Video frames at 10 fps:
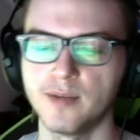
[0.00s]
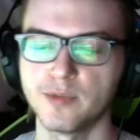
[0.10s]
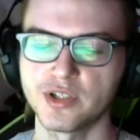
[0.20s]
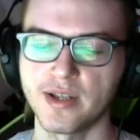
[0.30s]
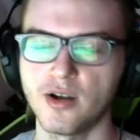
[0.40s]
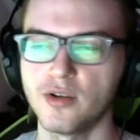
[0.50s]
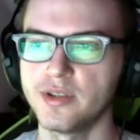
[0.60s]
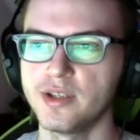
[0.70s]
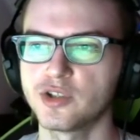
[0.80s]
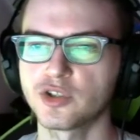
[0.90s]
Which not all
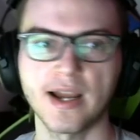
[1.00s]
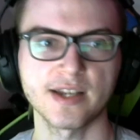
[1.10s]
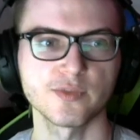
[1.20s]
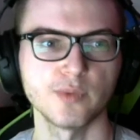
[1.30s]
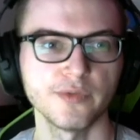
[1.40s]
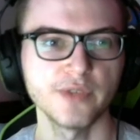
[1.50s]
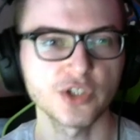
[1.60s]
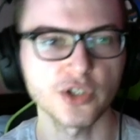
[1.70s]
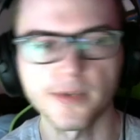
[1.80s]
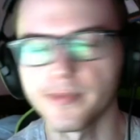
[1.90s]
the tracks will
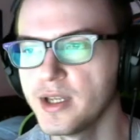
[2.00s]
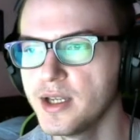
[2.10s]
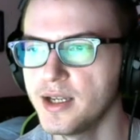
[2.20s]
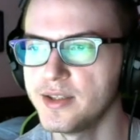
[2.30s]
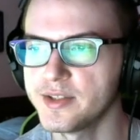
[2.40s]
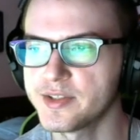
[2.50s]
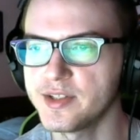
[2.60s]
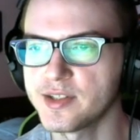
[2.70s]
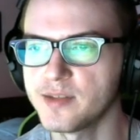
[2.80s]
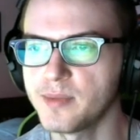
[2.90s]
feature in this
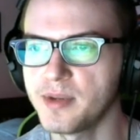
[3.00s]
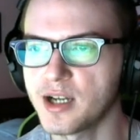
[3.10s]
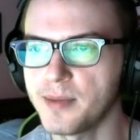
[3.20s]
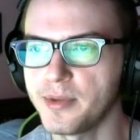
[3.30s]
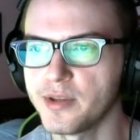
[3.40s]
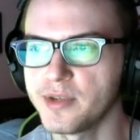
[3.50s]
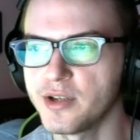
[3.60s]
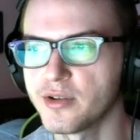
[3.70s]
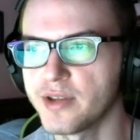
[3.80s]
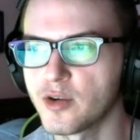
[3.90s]
season. Maybe a couple of them
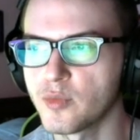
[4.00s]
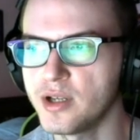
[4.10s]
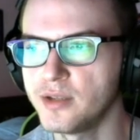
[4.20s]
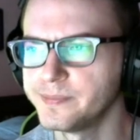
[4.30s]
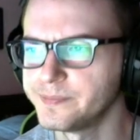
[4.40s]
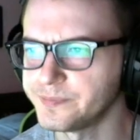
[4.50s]
here or there will.